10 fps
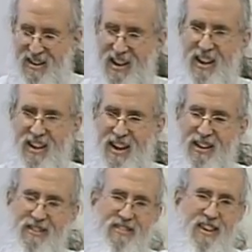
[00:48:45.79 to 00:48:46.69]
right?
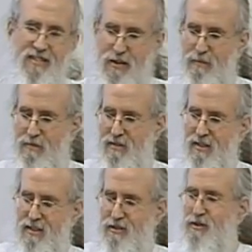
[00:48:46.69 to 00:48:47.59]
God just says, "Oh,
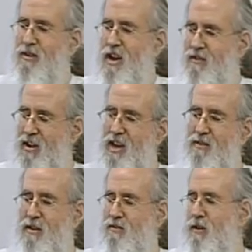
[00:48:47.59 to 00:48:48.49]
survive. I gave
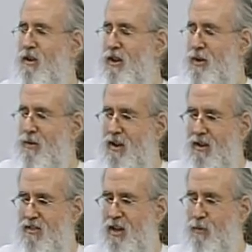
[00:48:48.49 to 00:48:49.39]
you a fur coat
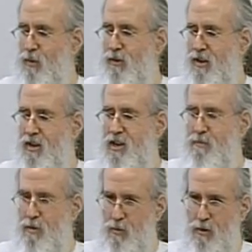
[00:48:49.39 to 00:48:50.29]
that will like
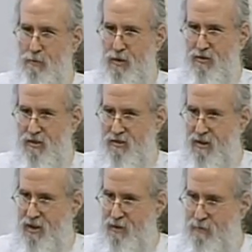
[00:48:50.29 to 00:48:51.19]
keep you warm most of the
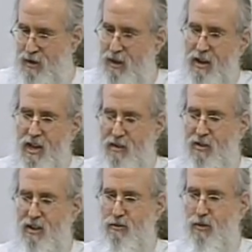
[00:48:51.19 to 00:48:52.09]
time, but if
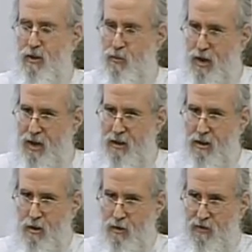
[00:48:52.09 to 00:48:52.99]
it gets really wet
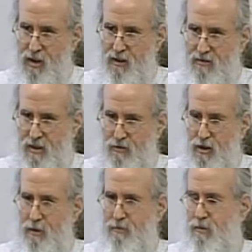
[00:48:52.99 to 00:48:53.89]
or if it gets like
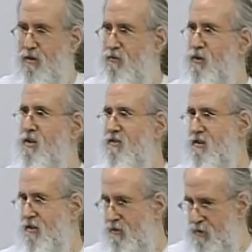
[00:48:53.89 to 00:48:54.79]
drops below freezing,
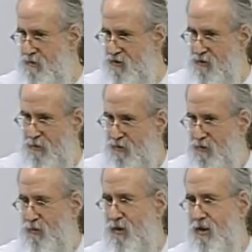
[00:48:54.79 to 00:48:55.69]
you're going to be miserable
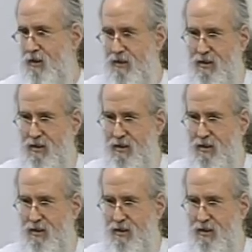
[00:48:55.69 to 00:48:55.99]
for a while."